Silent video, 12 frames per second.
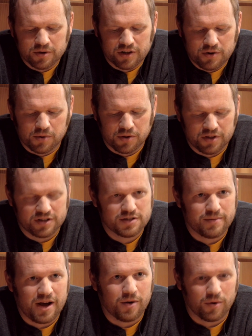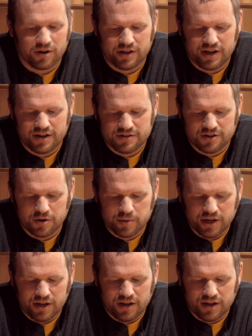really cool things about working at Adobe